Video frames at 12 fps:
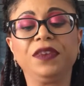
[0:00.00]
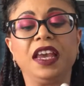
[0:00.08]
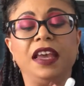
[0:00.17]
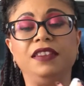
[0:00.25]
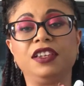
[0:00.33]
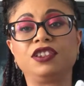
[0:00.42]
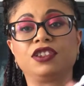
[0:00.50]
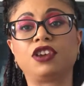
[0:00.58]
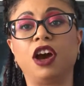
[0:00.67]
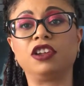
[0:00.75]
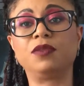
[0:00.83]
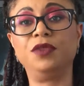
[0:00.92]
And this has
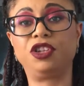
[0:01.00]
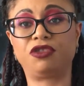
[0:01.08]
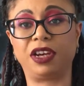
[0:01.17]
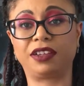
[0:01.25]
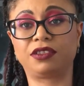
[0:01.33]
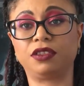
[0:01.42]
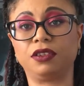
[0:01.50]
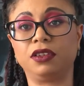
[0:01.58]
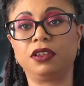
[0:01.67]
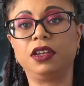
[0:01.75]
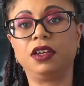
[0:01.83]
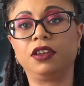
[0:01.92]
got Matrixyl
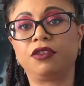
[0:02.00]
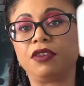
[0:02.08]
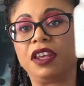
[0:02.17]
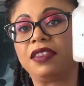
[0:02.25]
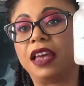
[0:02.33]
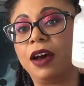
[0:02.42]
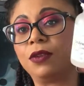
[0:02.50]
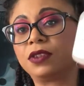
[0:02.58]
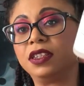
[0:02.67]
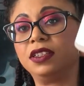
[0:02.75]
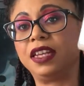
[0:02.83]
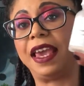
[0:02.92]

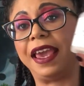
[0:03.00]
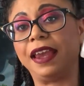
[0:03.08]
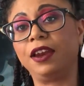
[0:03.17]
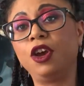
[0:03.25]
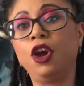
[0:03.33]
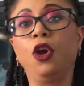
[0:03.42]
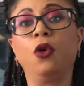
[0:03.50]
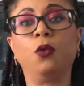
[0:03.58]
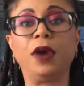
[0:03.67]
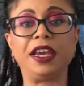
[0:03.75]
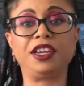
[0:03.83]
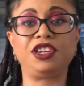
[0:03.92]
3000 in,
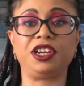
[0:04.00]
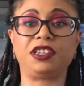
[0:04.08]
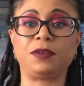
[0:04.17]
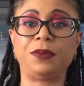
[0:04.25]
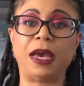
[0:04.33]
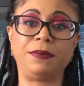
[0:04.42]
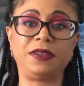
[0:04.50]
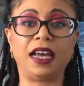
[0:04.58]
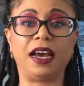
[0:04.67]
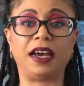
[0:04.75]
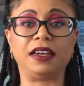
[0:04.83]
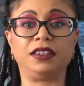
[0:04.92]
which is a
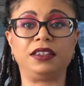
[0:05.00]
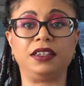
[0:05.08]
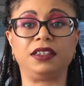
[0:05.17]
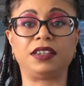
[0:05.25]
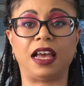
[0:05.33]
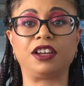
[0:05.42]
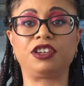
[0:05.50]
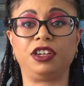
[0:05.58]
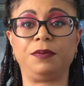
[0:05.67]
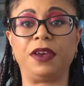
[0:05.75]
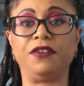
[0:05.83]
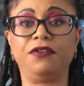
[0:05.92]
peptide that's actually
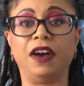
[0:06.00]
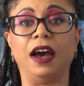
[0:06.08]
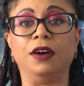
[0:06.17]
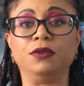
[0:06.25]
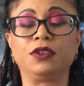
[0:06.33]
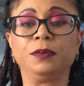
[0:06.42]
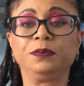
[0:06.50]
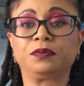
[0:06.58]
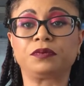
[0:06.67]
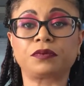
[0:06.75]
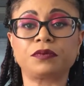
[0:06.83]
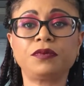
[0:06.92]
been found
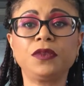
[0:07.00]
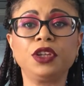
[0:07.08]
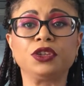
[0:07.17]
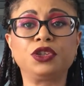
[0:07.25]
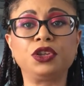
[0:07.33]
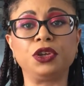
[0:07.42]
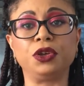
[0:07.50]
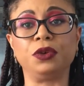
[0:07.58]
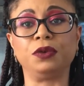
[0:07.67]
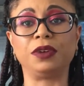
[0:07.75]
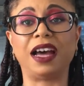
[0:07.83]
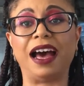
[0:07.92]
to
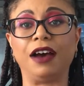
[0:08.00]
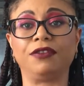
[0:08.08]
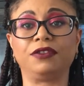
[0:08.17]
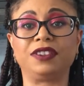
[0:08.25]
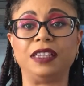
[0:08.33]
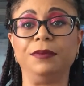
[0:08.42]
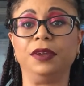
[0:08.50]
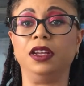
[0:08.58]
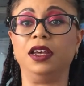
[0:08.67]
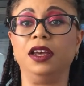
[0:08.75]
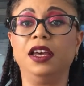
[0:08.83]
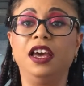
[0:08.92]
have
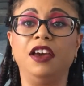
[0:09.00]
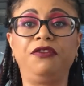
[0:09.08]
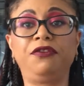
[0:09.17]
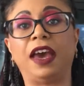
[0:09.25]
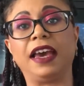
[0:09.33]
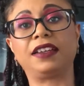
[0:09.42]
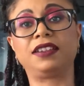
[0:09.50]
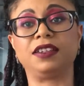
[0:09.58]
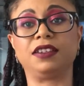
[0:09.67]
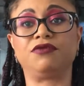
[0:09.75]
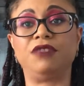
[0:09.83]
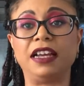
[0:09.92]
similar effects as
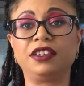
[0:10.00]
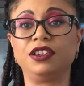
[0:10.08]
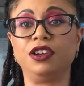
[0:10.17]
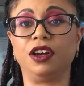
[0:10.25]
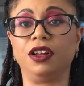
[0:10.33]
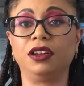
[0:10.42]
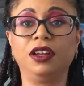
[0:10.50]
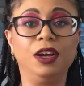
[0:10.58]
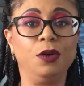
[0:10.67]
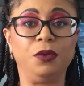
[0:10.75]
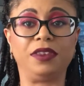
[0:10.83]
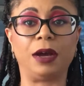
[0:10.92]
retinol
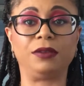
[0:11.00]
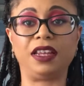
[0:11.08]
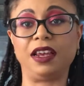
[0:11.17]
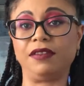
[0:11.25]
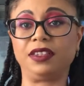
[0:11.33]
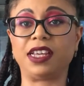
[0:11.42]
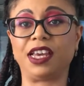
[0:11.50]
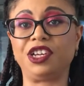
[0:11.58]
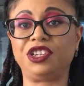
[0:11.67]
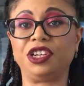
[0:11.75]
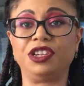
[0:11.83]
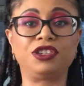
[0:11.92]
without
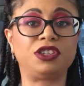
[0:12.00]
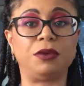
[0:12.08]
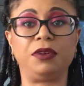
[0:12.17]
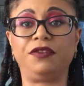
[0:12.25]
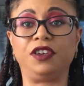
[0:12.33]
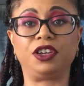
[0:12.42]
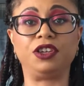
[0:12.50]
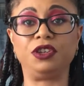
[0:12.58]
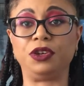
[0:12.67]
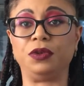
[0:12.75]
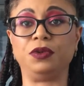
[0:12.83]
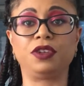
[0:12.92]
irritation. So if you can
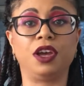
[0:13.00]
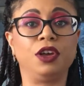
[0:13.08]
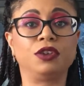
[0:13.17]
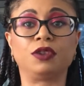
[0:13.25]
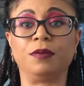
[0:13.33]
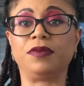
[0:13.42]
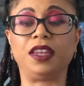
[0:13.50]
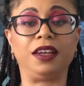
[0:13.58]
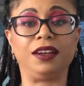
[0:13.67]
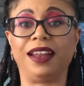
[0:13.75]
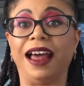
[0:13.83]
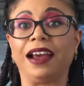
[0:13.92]
use something
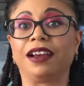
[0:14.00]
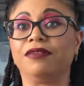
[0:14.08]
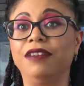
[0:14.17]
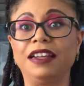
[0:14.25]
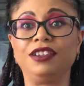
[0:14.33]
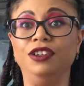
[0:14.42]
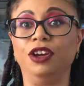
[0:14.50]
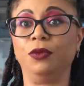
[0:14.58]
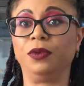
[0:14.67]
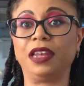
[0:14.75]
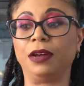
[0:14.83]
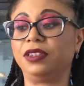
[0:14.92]
like a retinol
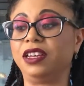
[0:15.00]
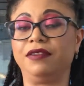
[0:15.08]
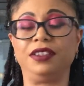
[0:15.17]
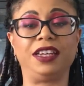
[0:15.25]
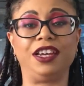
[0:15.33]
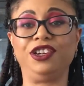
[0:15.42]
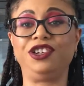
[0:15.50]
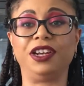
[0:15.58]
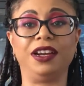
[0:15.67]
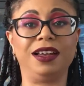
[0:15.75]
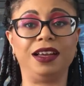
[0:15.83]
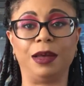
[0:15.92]
without irritation,
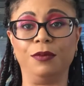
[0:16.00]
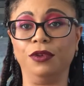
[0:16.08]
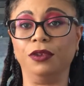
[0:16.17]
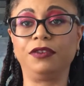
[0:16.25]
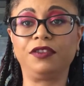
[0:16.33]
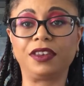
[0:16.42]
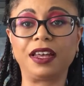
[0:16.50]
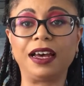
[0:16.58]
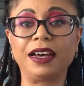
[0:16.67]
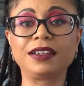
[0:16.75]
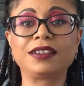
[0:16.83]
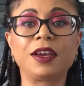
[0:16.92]
I'm all for
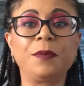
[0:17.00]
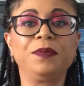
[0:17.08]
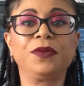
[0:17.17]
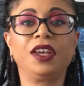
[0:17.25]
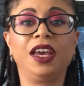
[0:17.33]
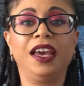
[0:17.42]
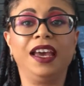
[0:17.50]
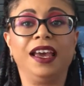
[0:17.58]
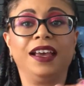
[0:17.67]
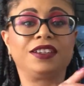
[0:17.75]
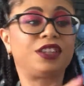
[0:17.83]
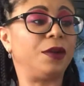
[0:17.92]
that.
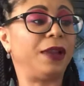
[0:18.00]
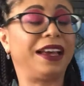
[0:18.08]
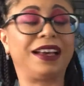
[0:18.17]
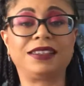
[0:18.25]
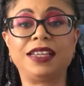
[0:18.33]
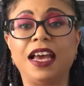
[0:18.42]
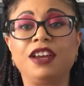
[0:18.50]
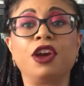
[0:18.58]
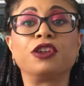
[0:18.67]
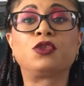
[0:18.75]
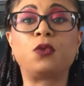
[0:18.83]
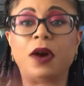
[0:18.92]
So like I said,
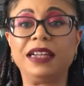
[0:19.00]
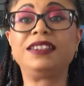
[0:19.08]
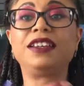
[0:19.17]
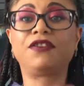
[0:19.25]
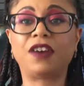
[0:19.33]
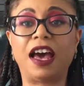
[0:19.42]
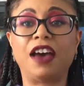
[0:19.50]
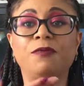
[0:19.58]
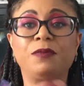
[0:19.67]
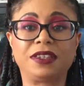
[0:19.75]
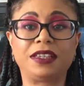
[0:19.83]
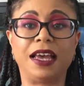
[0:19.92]

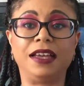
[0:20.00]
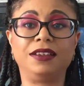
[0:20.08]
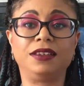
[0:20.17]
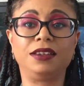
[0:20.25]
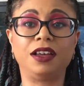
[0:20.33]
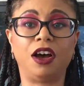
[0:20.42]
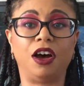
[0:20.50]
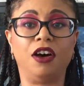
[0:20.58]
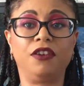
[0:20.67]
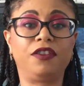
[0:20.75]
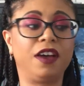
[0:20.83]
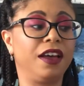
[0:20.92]
25%
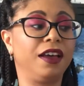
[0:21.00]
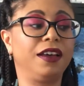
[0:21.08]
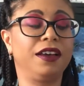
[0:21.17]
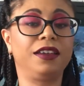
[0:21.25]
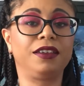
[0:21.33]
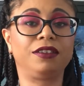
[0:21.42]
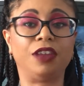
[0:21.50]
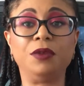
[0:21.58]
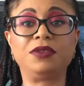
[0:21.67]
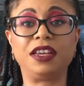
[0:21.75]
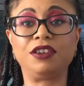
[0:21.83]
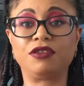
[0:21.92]
of those
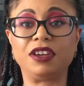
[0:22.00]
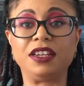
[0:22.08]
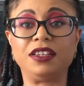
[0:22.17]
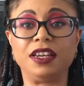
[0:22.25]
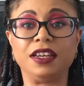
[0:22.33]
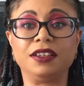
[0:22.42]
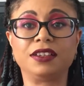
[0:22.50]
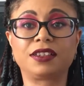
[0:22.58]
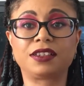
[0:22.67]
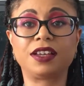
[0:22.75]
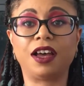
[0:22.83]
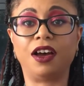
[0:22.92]

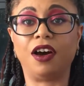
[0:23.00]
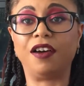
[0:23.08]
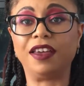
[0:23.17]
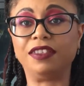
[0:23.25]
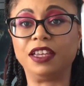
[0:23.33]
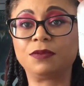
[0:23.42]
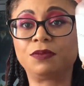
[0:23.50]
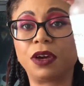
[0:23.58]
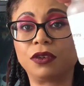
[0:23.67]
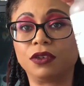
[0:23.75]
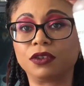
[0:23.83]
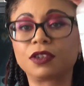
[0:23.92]
ingredients are in this
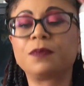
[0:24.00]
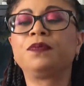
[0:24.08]
product.